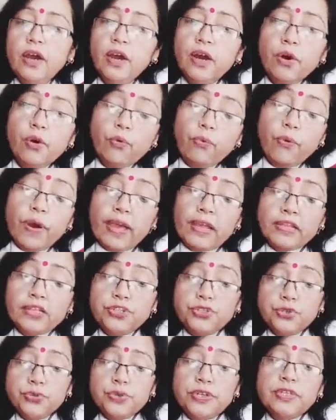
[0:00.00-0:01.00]
While
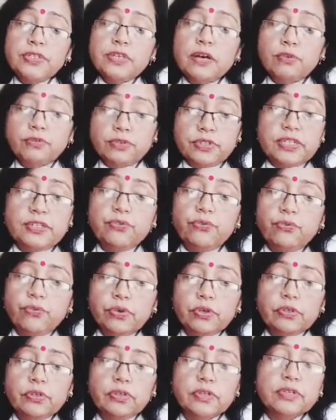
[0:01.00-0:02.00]
Joe is out at
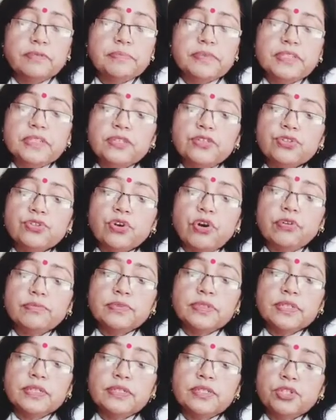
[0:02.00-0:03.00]
work, Mrs.
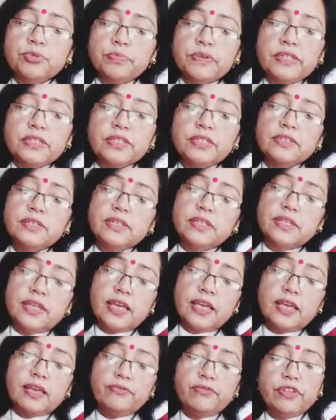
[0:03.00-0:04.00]
Thompson spends the day
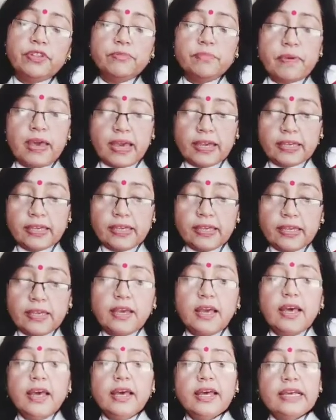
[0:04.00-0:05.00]
with Maggie
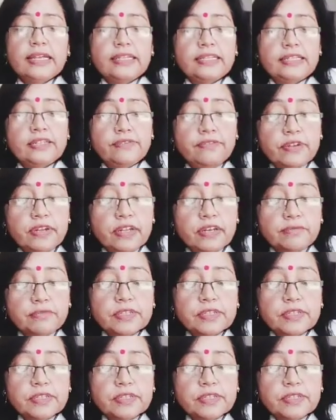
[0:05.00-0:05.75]
and develops